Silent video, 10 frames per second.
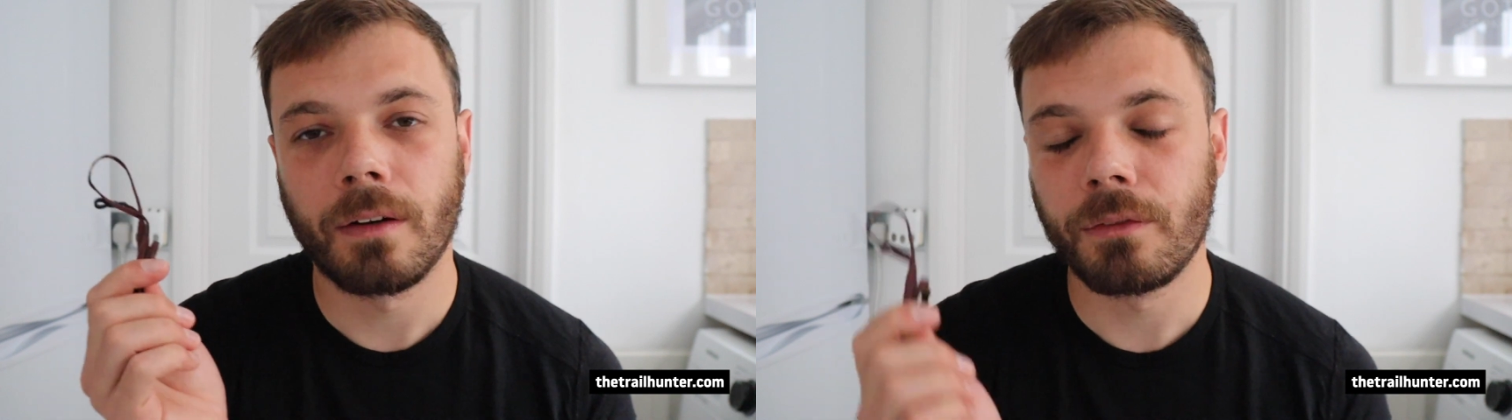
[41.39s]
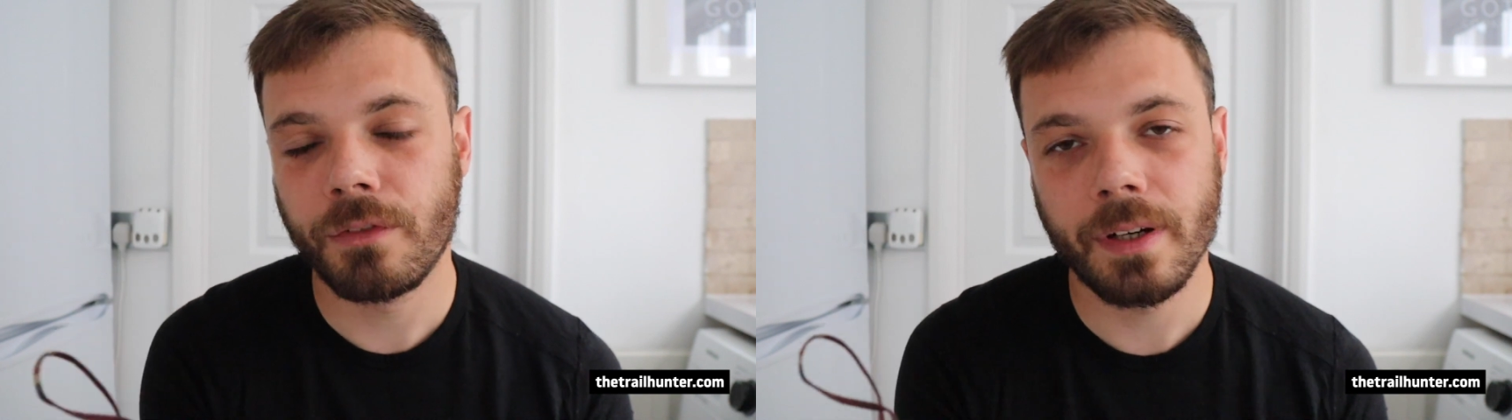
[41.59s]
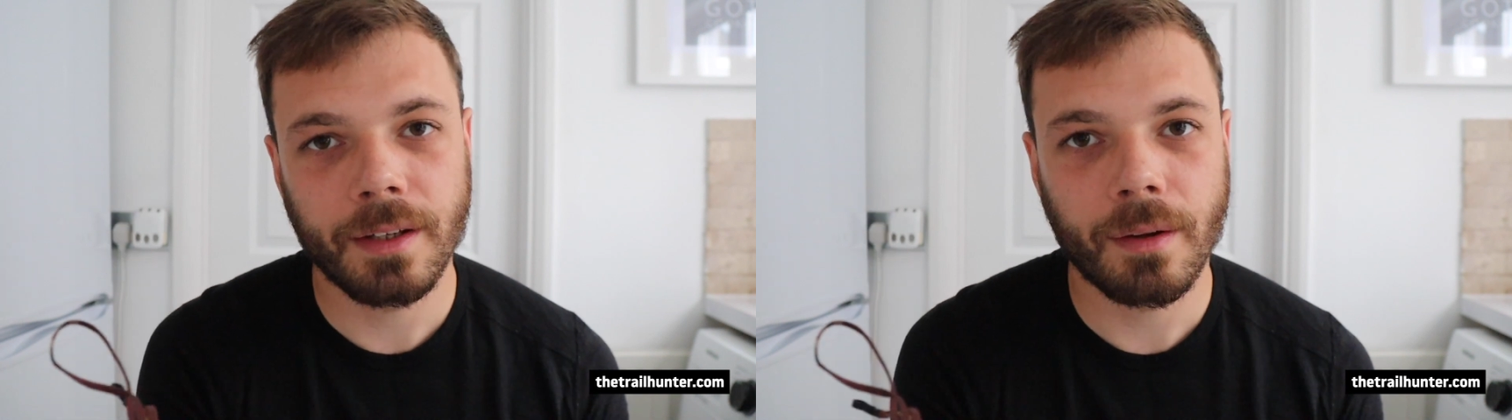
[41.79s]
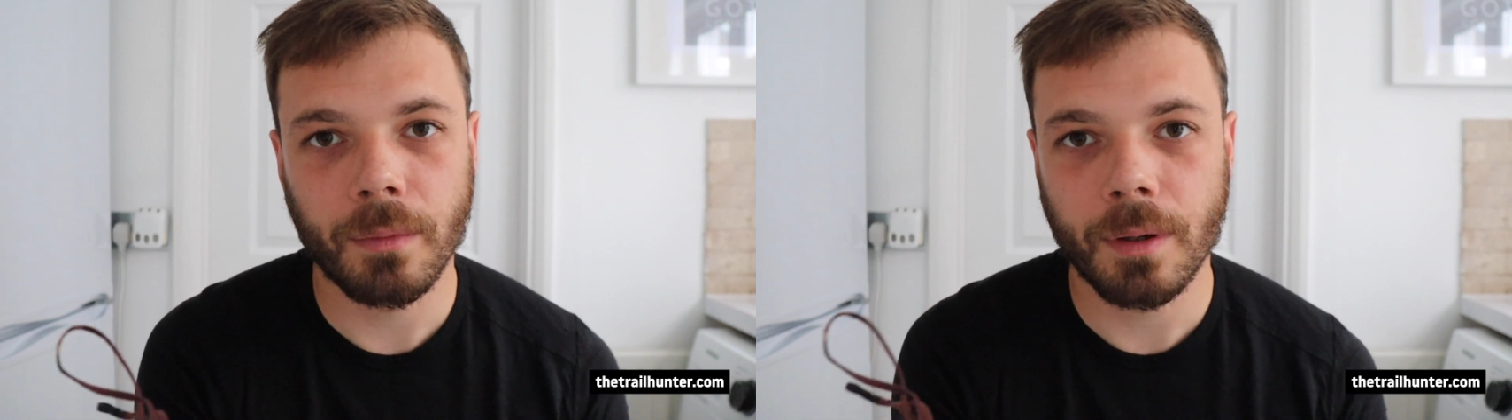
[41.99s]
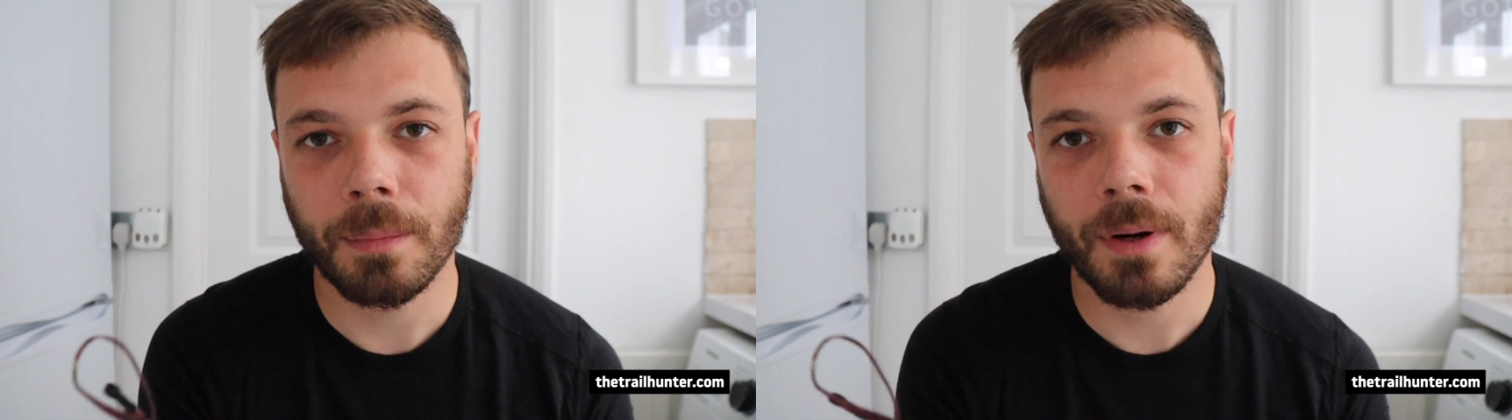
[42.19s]
I really
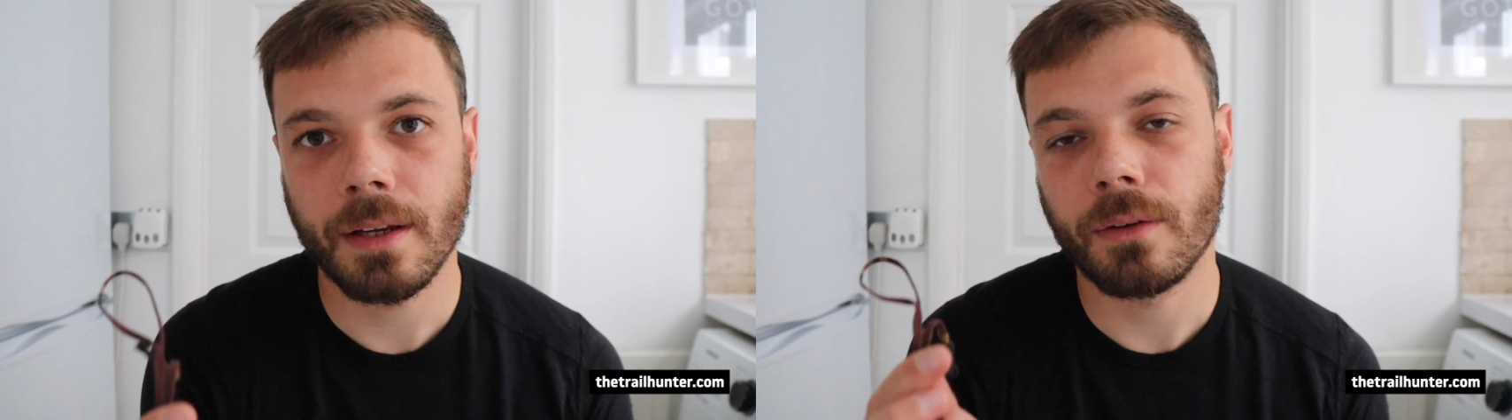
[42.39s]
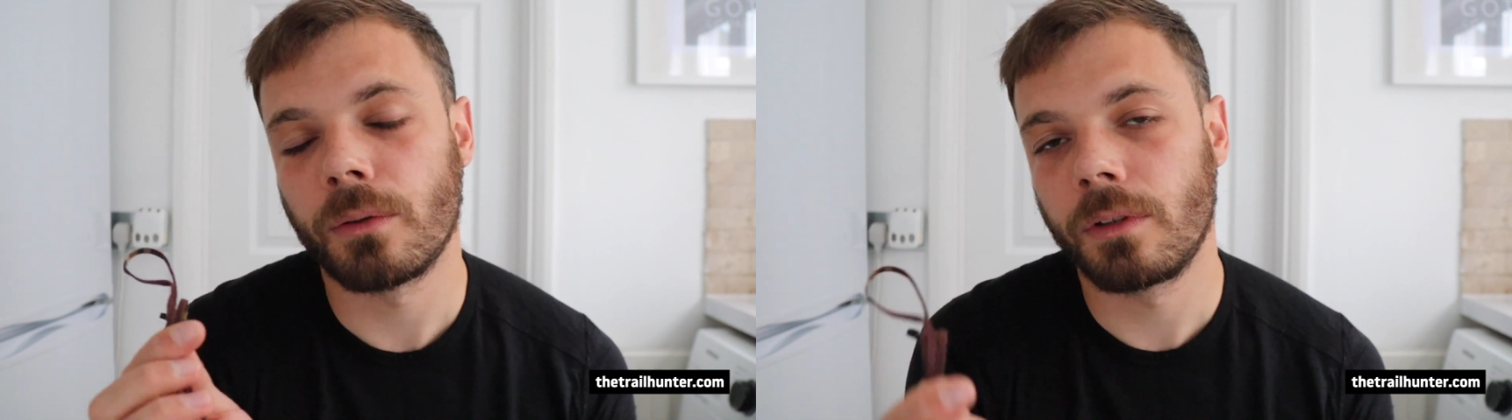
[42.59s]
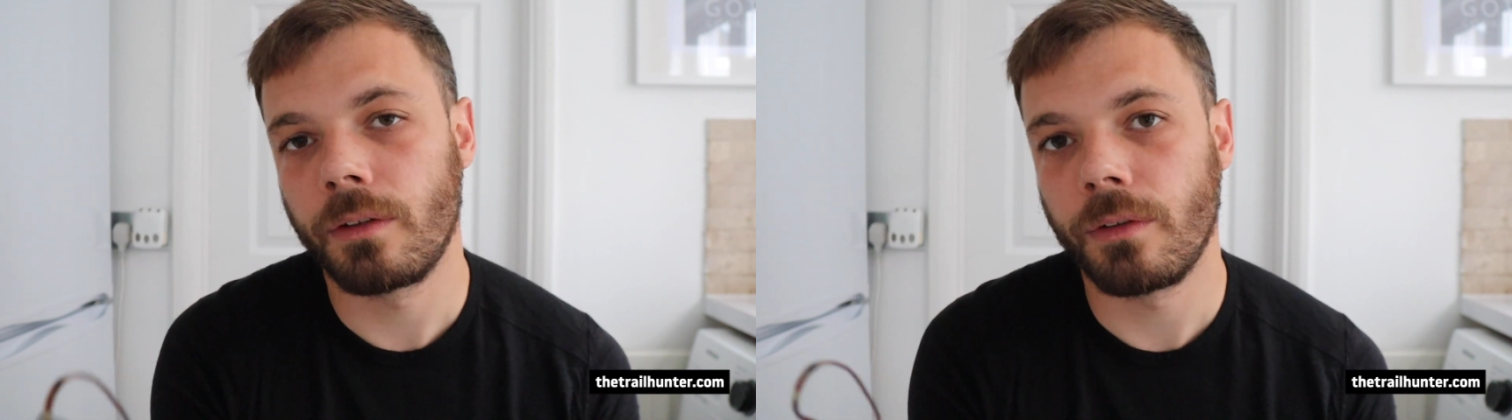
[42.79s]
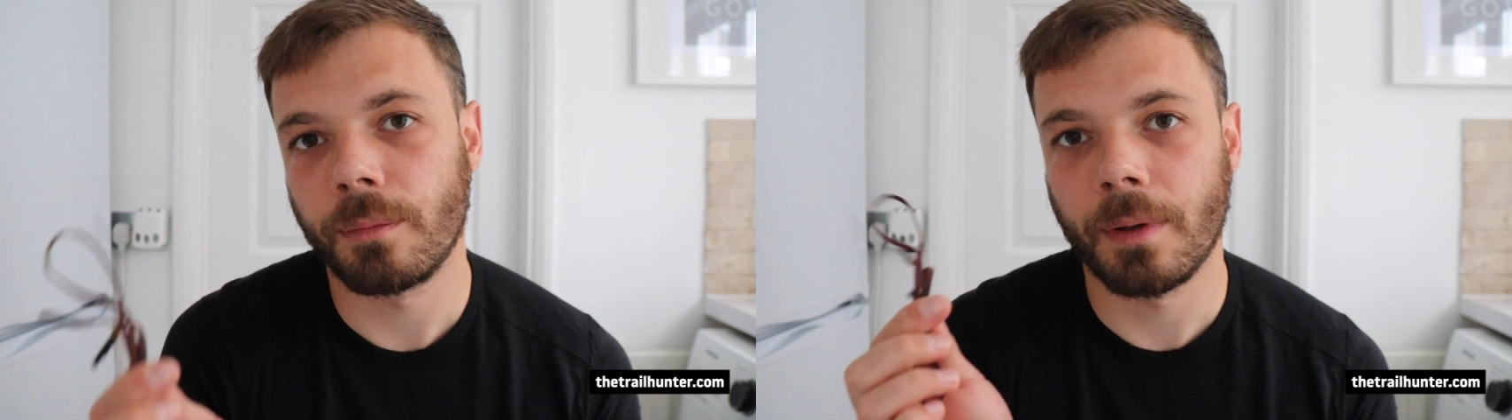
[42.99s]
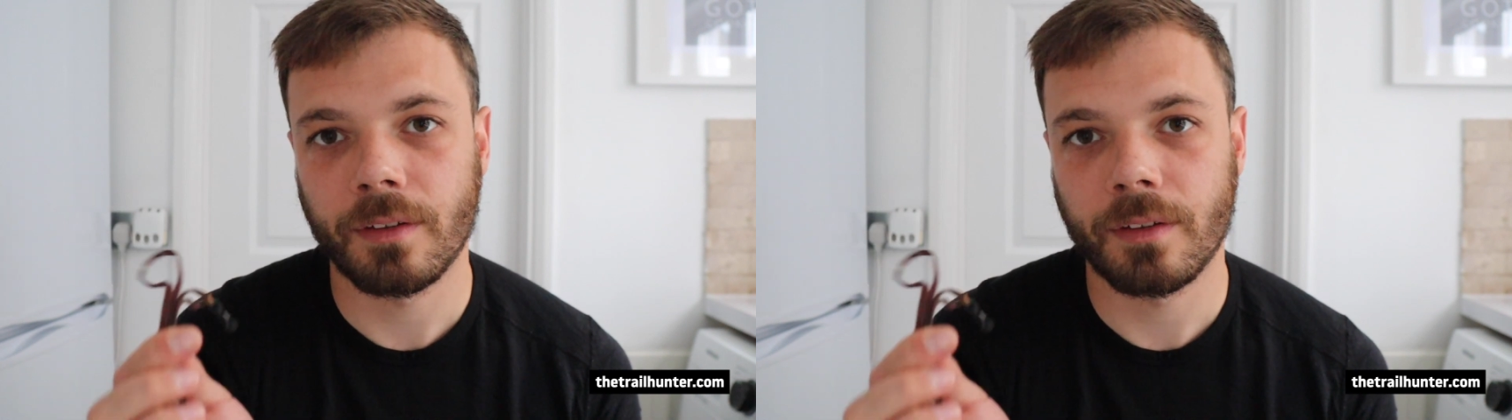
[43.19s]
don't want to break or lose my